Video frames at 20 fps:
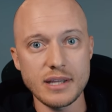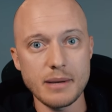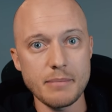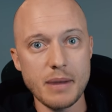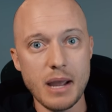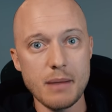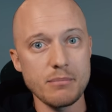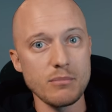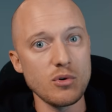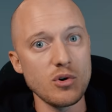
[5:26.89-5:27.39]
I
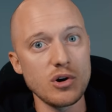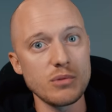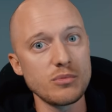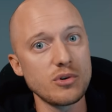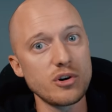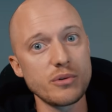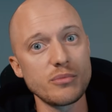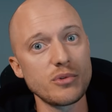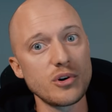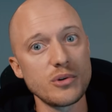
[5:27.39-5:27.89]
buy more,
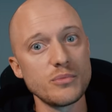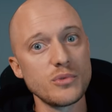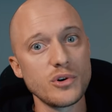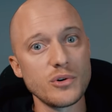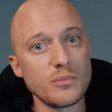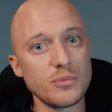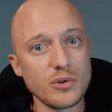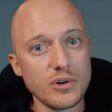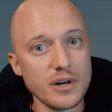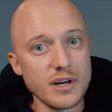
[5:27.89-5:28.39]

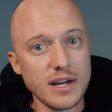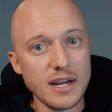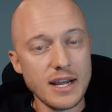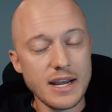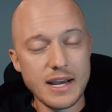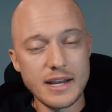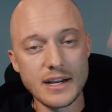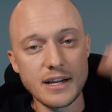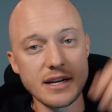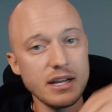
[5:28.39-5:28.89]

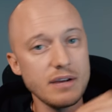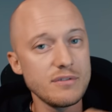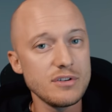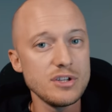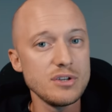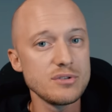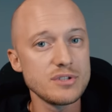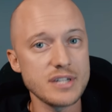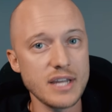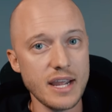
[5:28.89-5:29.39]
and I never
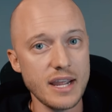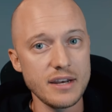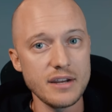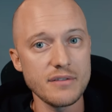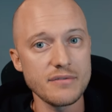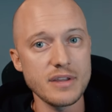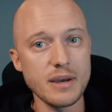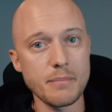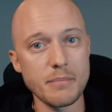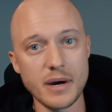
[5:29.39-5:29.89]
use any
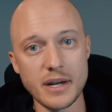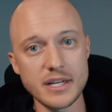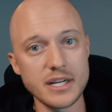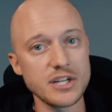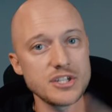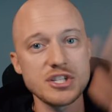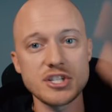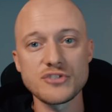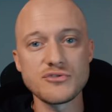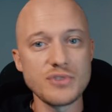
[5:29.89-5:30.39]
of that money.
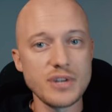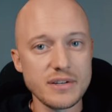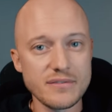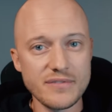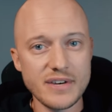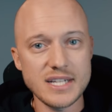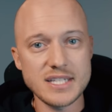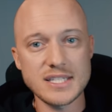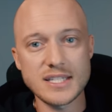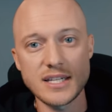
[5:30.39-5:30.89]
I just
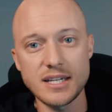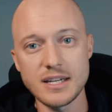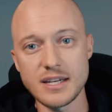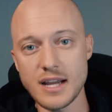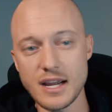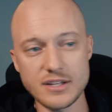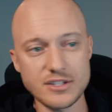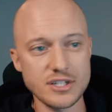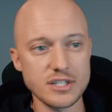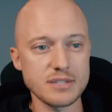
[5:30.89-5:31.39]
reinvest it and
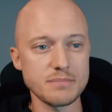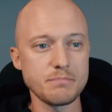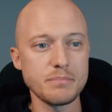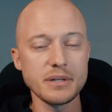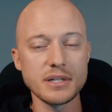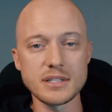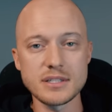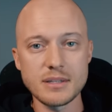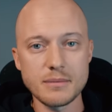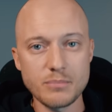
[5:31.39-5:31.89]
I just
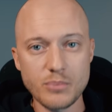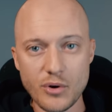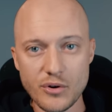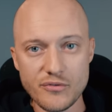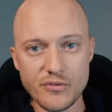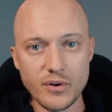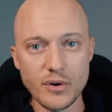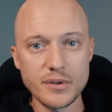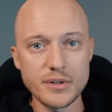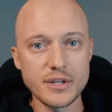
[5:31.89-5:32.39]
build a
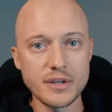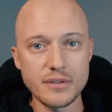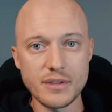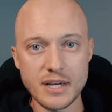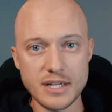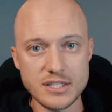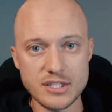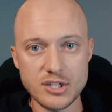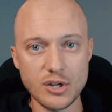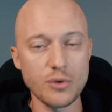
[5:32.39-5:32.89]
portfolio
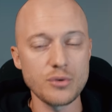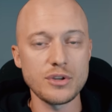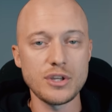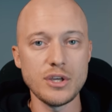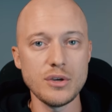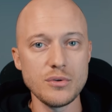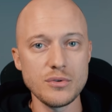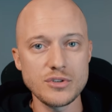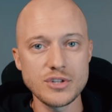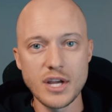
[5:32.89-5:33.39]
that's so
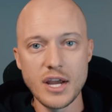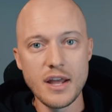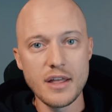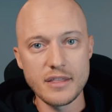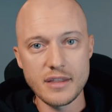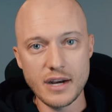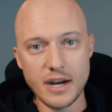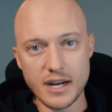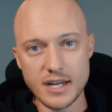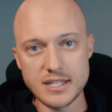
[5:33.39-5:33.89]
huge
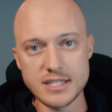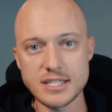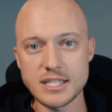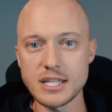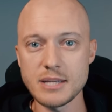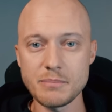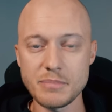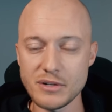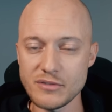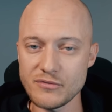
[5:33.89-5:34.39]
that I can
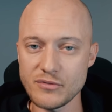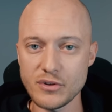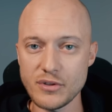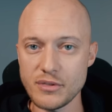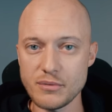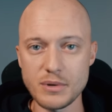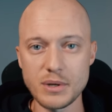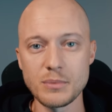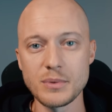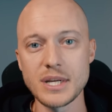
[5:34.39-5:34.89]
sleep in for
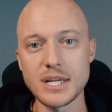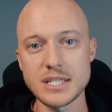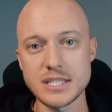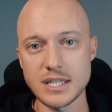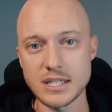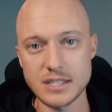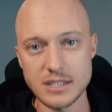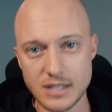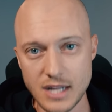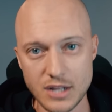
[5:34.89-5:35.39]
3 weeks
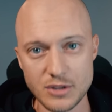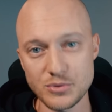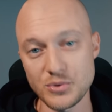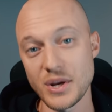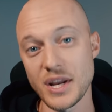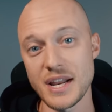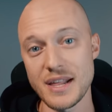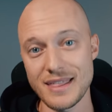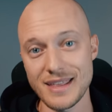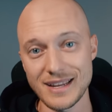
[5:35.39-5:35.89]
and not do
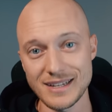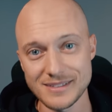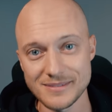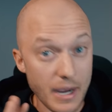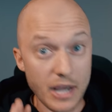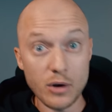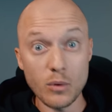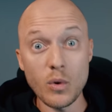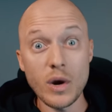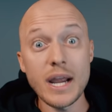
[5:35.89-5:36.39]
anything.
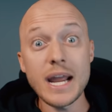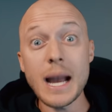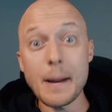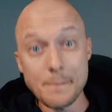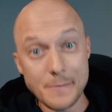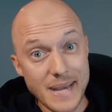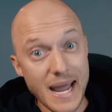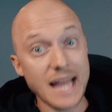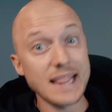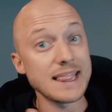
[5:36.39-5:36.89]
By the way,
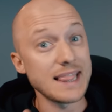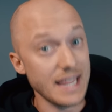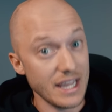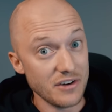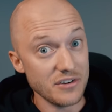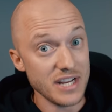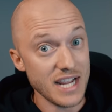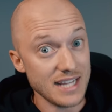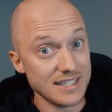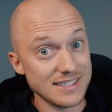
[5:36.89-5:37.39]
I'm not
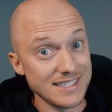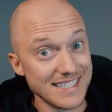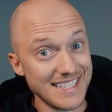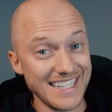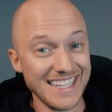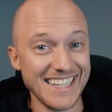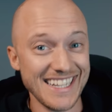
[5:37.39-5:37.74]
there yet.